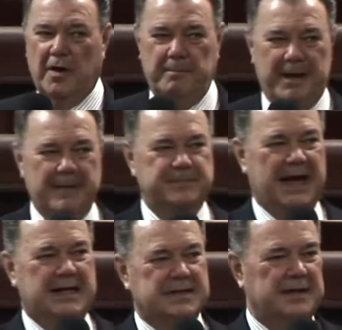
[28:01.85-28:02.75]
are
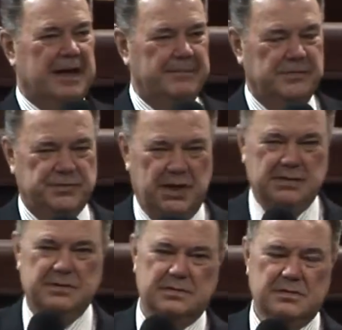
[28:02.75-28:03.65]
baptized in the name of
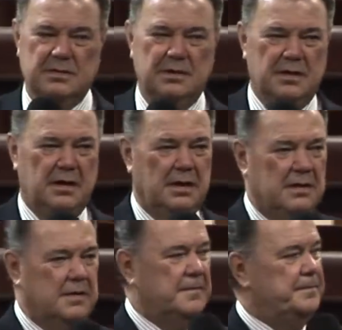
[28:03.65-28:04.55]
Jesus
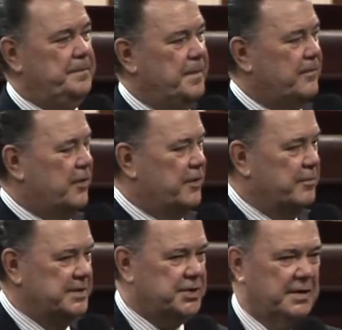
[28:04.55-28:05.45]
for the
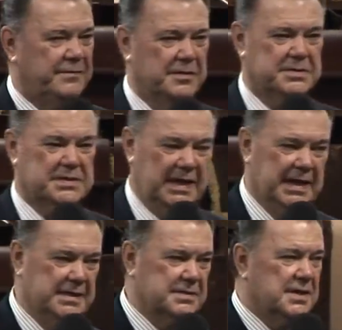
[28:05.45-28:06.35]
remission of your
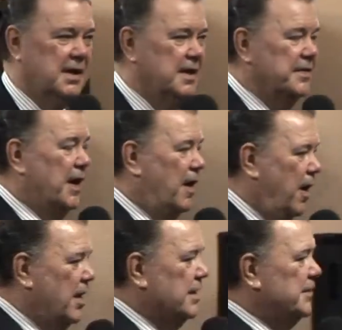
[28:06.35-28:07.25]
sins, the
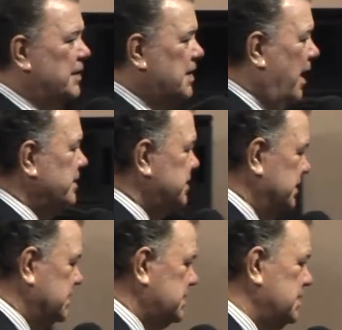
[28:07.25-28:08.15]
heart, the
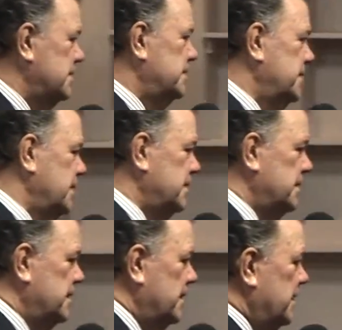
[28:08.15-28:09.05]
conscience.
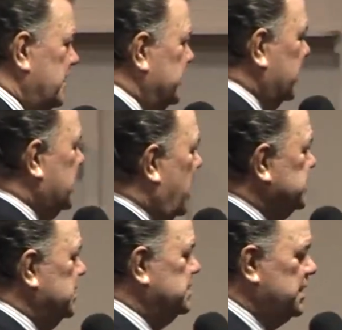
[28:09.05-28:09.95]
The
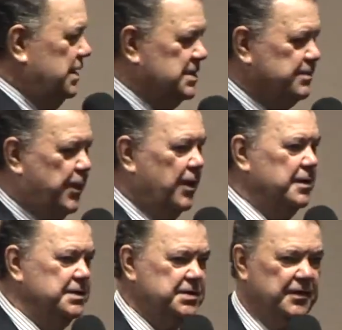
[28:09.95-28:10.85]
conscience is
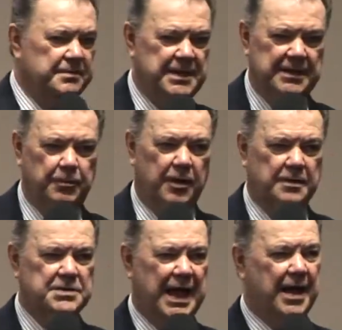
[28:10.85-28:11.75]
purged from dead
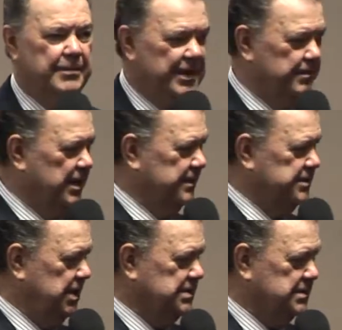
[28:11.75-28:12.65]
works. How? By the blood of
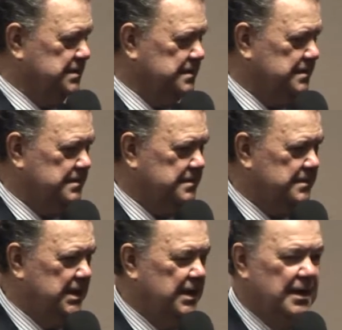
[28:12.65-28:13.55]
Jesus.
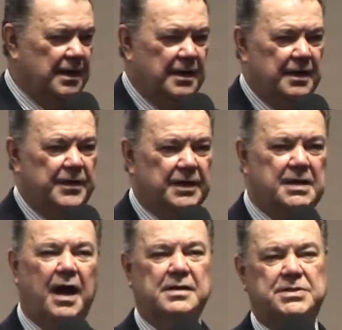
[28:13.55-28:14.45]
The
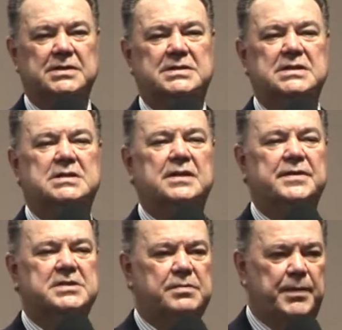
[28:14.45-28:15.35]
conscience is in
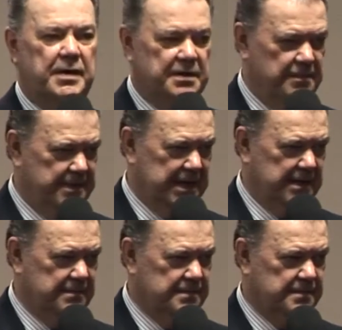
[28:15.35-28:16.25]
the spirit of man.